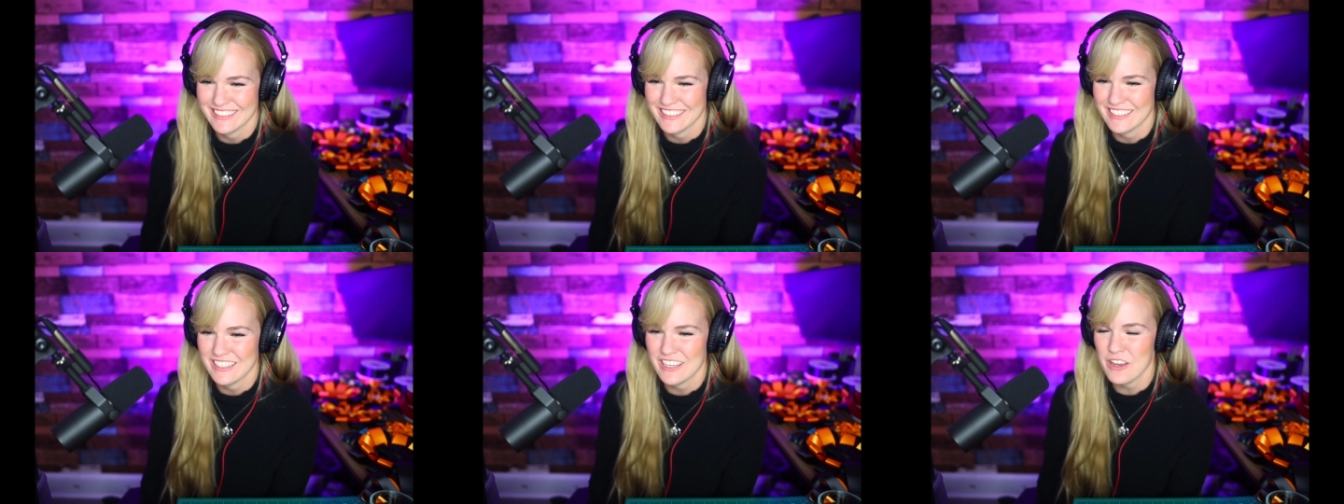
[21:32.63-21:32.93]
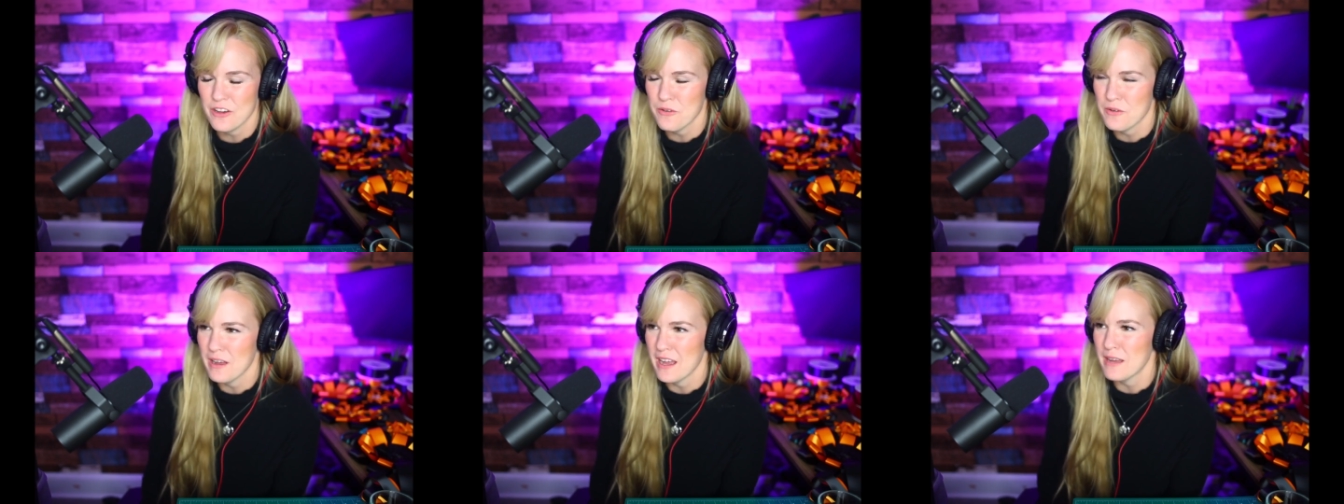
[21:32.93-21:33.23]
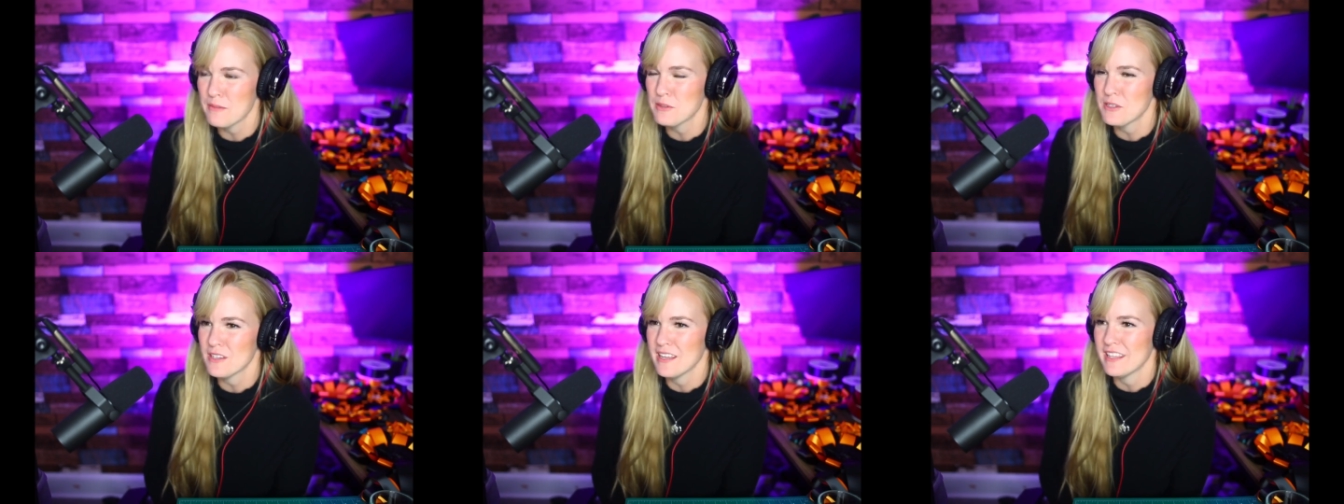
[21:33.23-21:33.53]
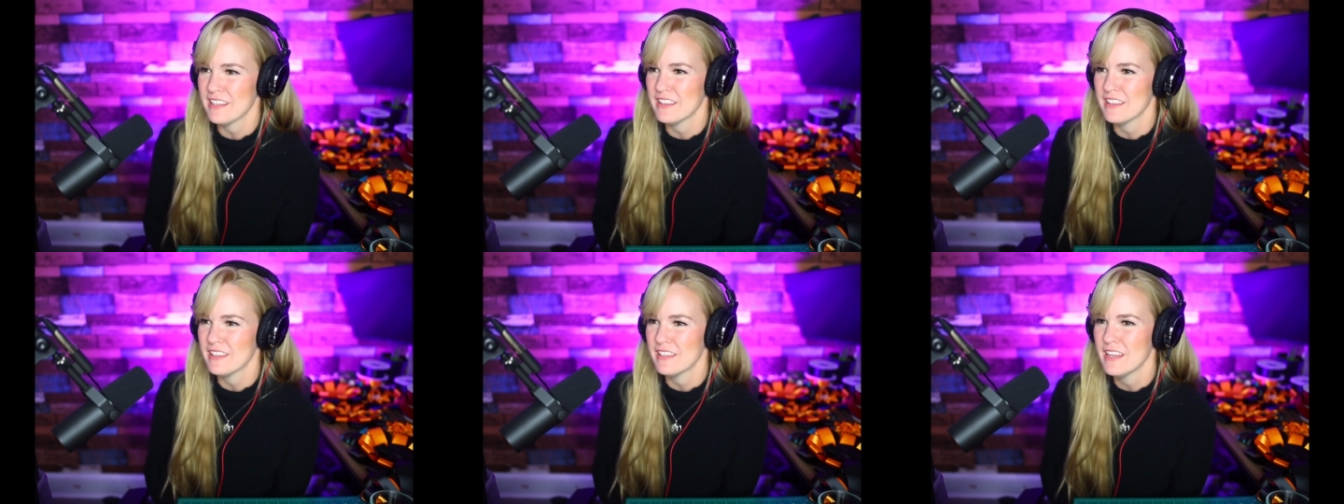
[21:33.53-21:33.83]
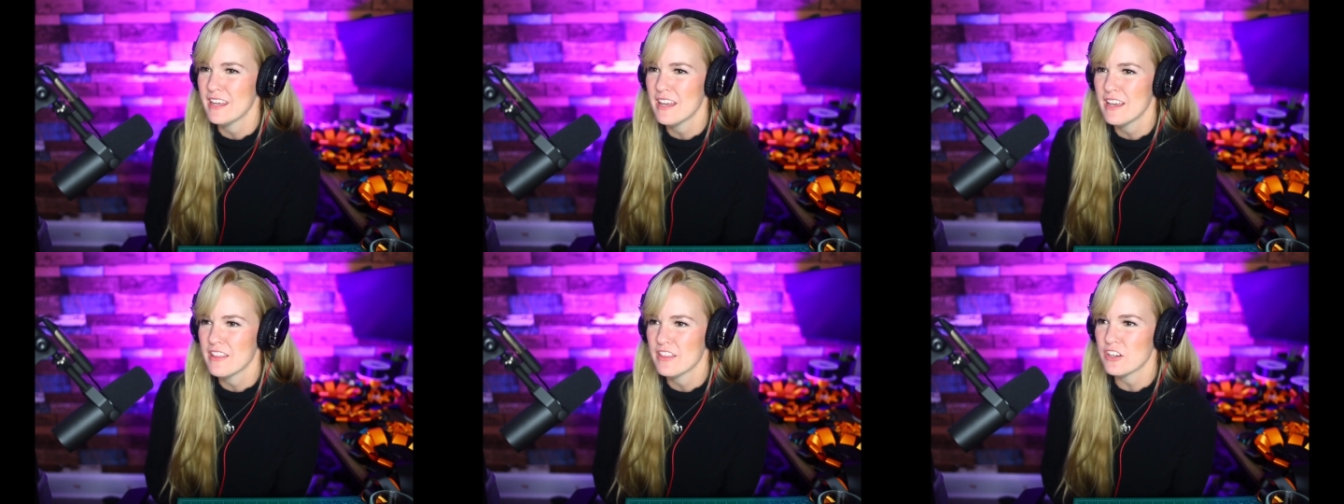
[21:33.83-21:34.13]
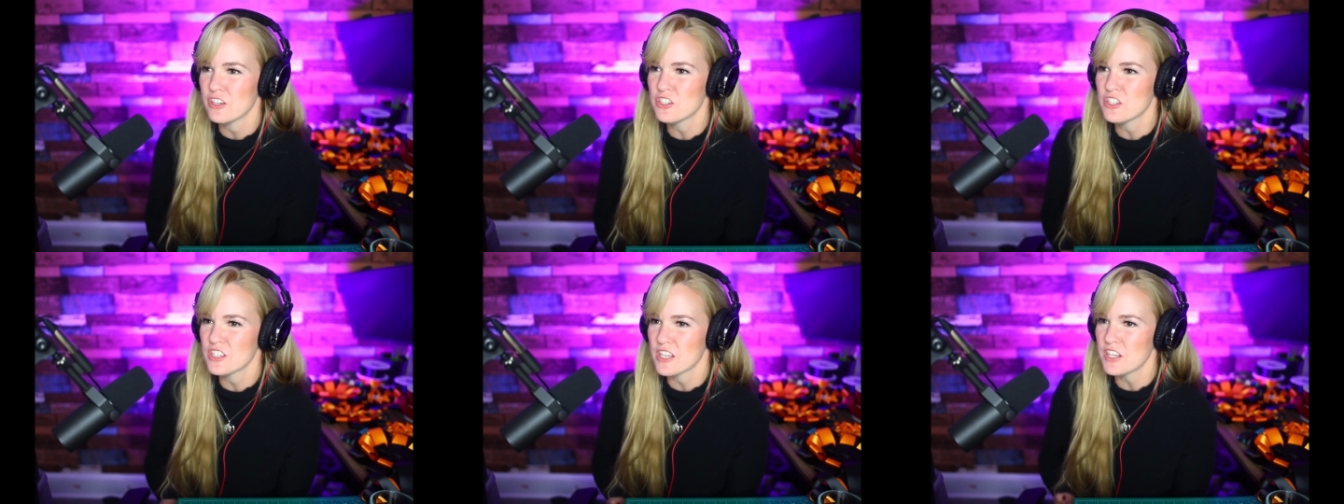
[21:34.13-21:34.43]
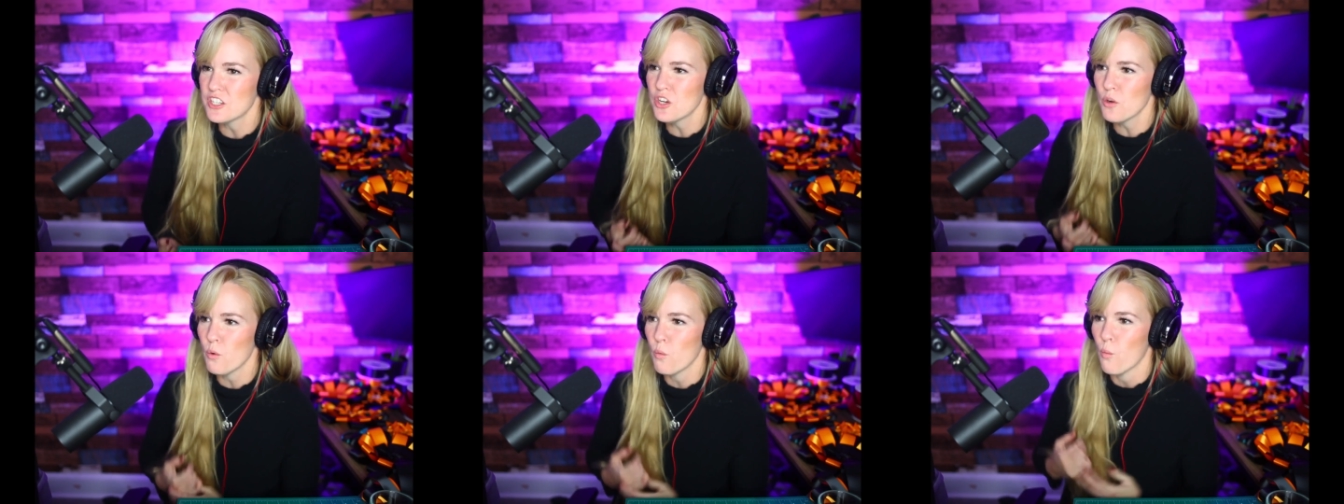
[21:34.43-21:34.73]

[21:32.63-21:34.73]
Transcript: no absolutely and, and there's such a